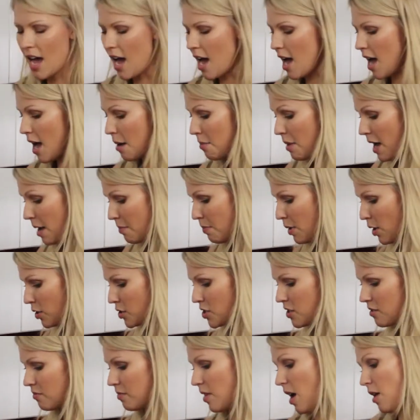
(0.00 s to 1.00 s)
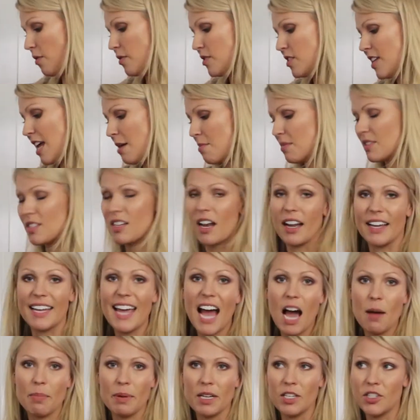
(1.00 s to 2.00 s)
and part of the same as like
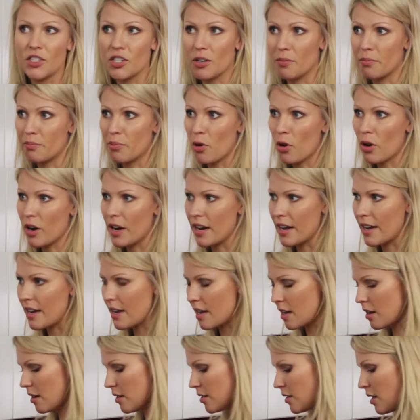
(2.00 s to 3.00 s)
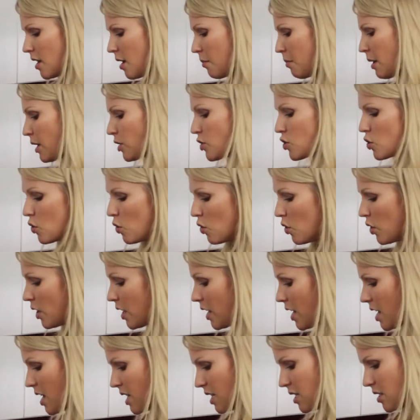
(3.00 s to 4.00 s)
cabbage and broccoli and pak
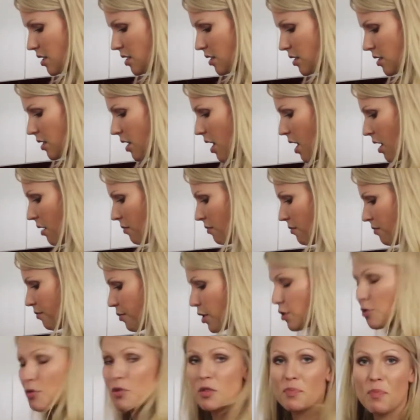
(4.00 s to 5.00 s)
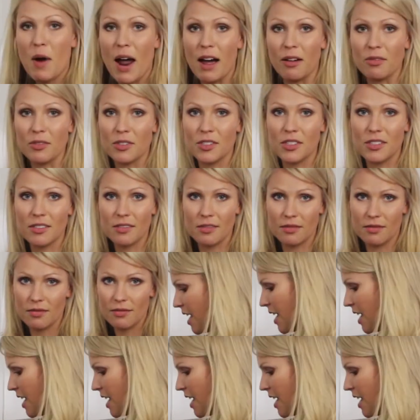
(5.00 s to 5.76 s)
choy and Brussels sprouts.